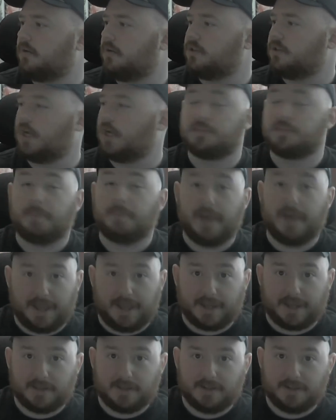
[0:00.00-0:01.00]
Josh
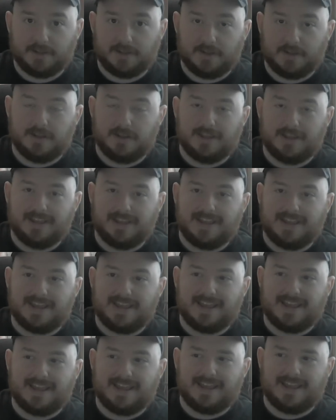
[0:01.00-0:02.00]
Peck.
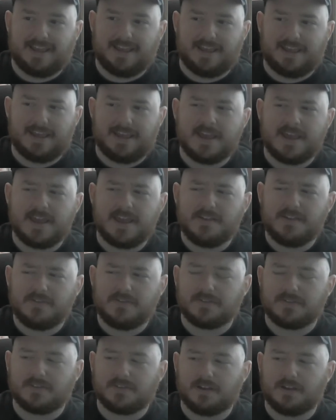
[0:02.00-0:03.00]

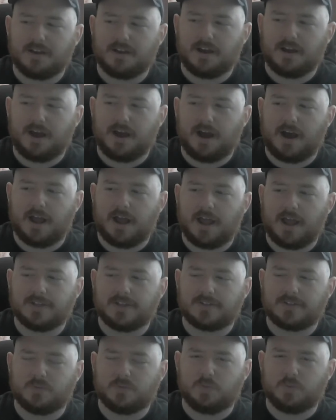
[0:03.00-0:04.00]

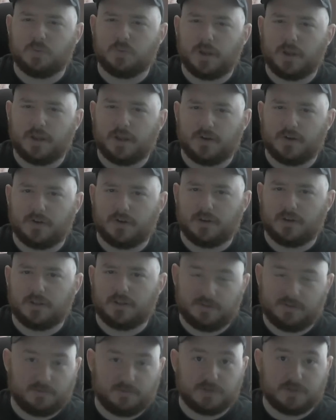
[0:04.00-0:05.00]
It's weird.
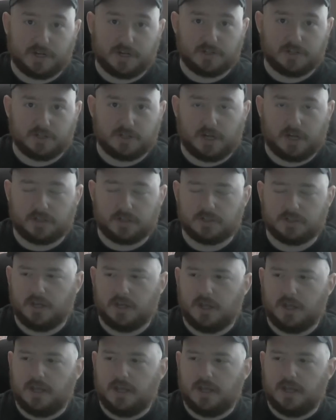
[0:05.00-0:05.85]
He's from Drake and Josh.